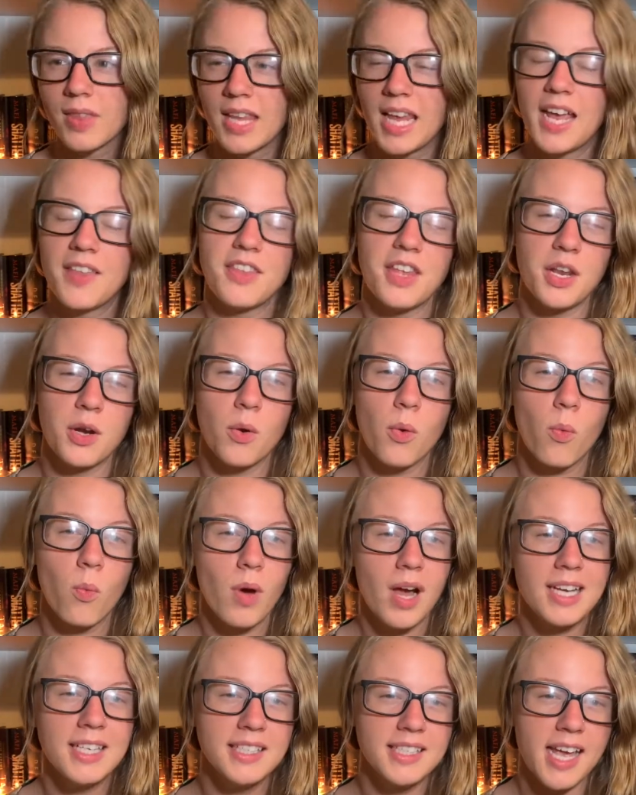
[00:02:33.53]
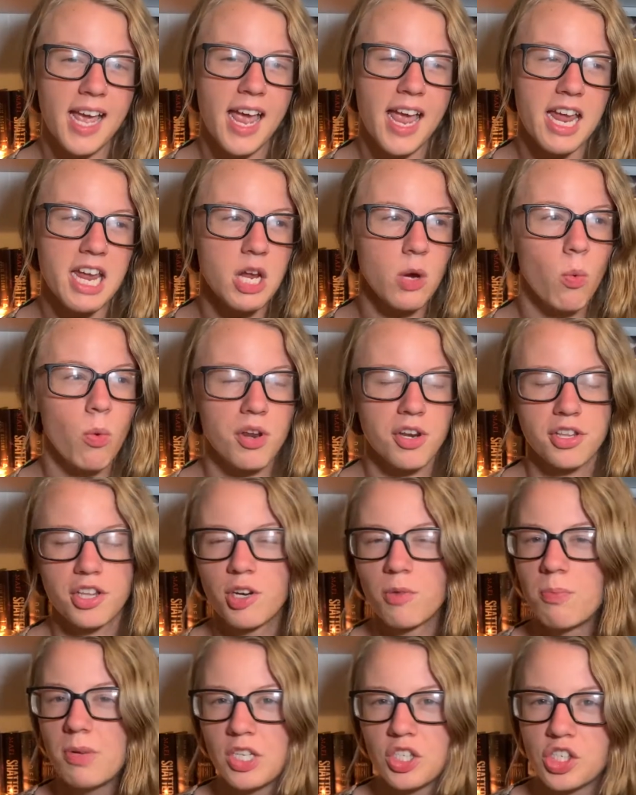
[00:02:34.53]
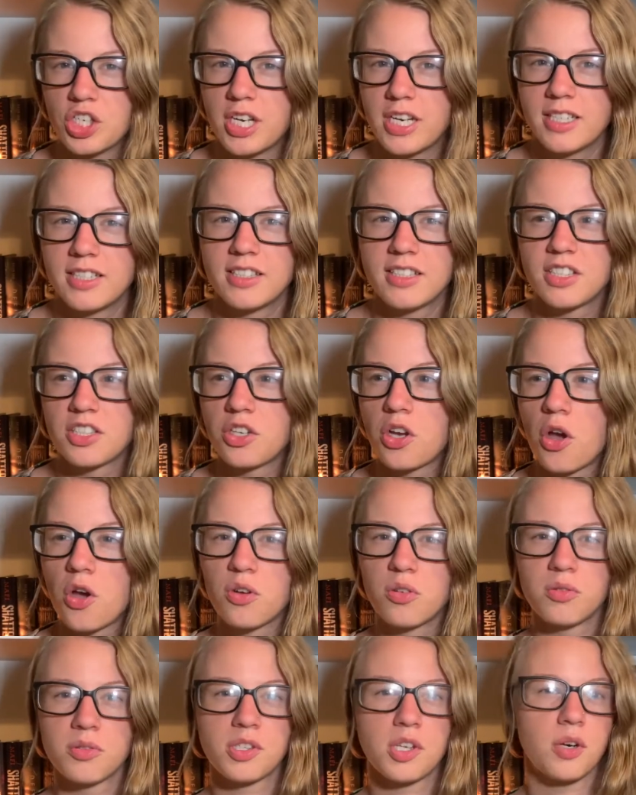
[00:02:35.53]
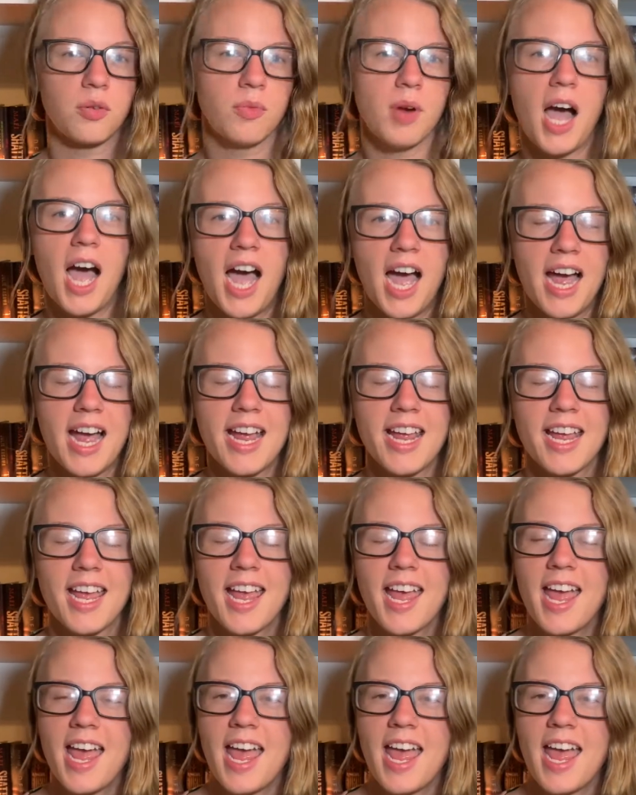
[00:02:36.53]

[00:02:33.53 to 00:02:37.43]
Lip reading: And then one day one of their missions goes awry